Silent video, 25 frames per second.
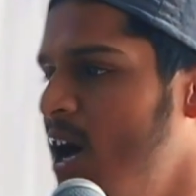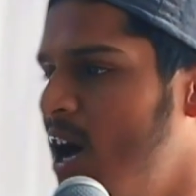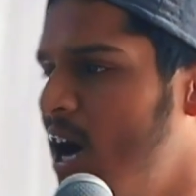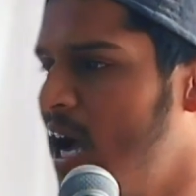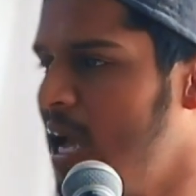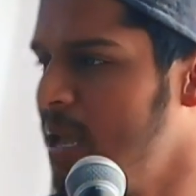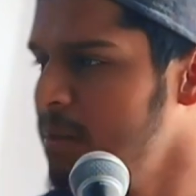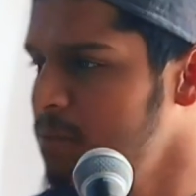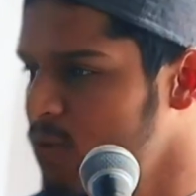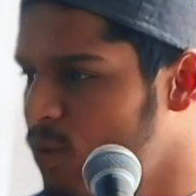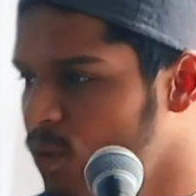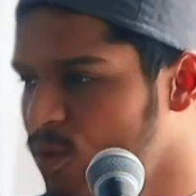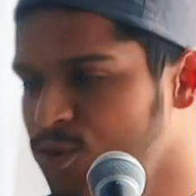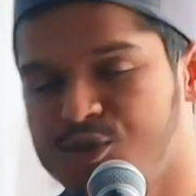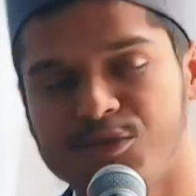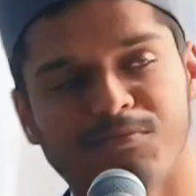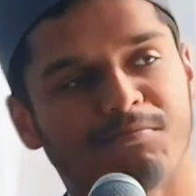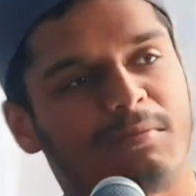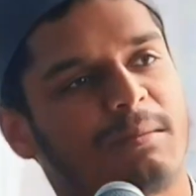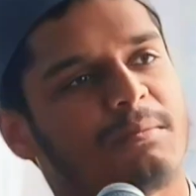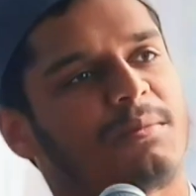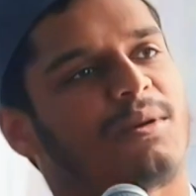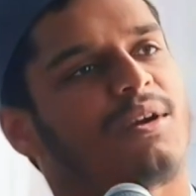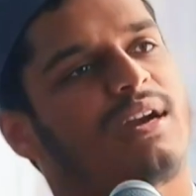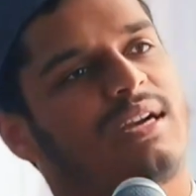I am going to
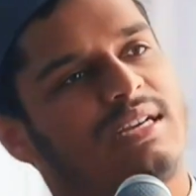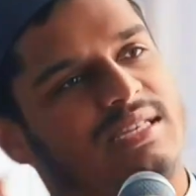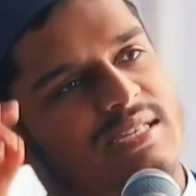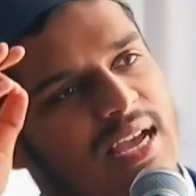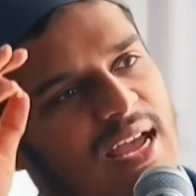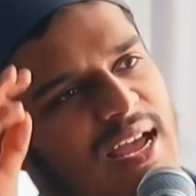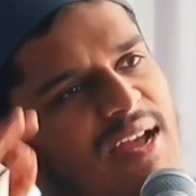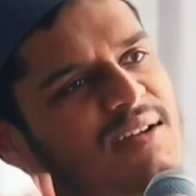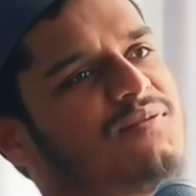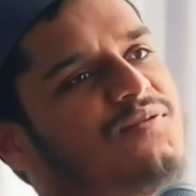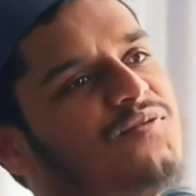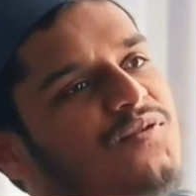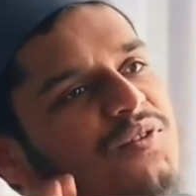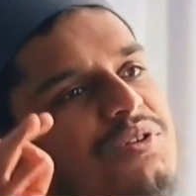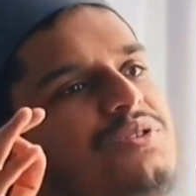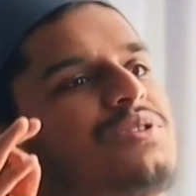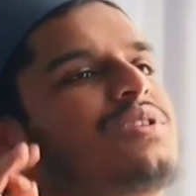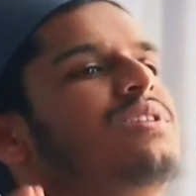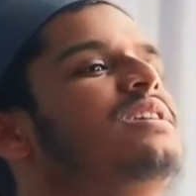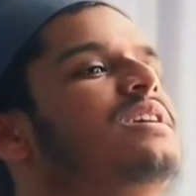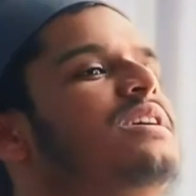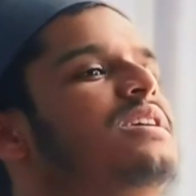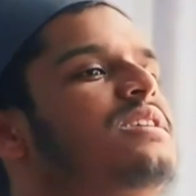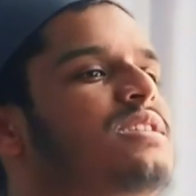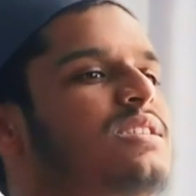memorize
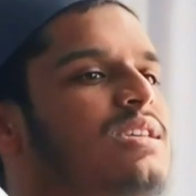everything he